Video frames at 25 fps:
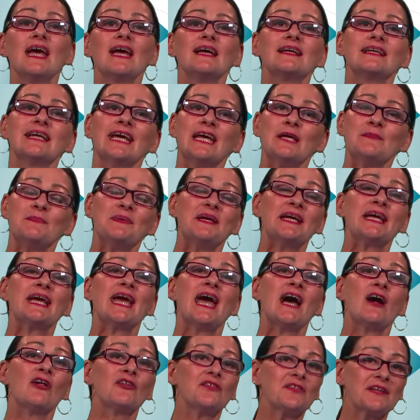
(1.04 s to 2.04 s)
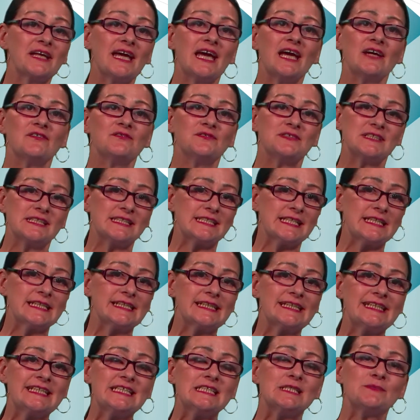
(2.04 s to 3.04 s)
Keeping healthcare
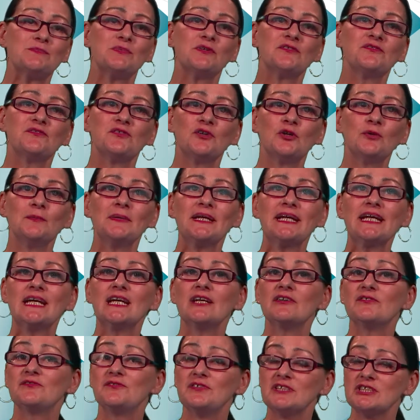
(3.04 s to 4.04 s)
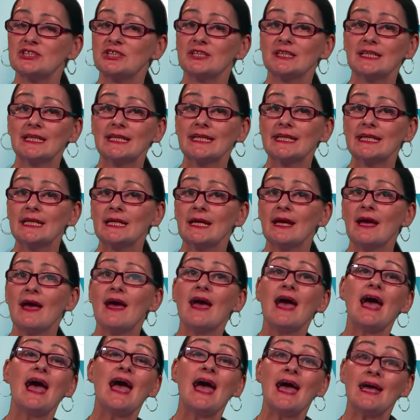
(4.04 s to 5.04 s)
facilities performing efficiently
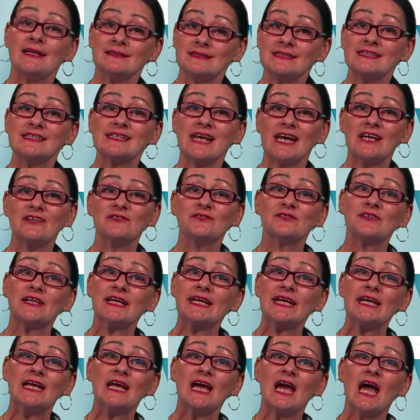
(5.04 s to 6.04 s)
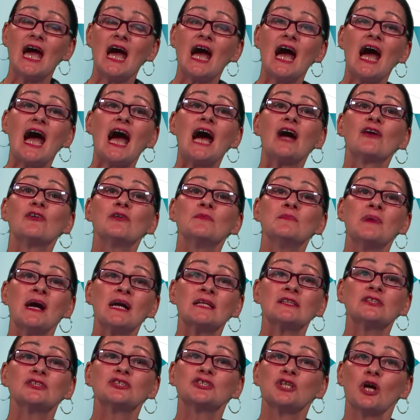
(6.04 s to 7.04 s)
and safely are
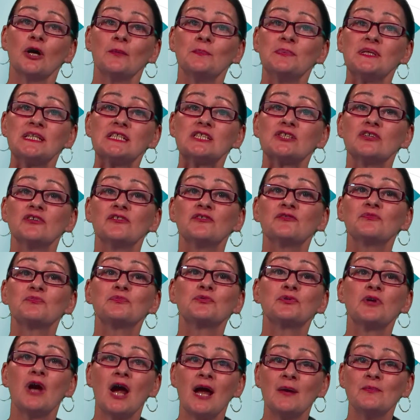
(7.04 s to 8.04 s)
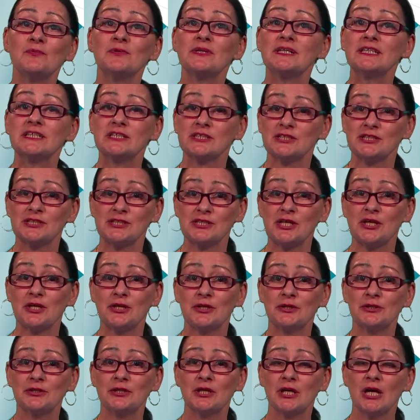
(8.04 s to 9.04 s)
among the topics of primary
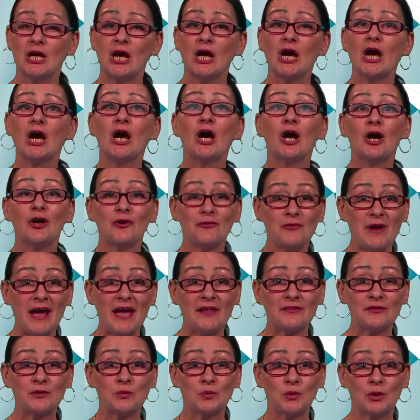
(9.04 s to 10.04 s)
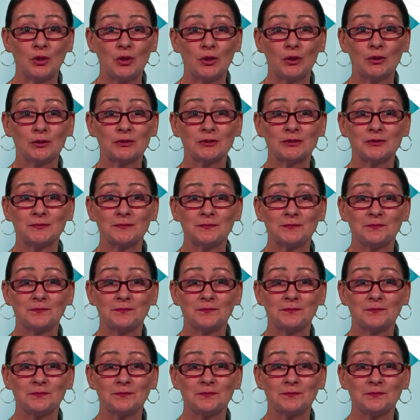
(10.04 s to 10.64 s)
concern around the world,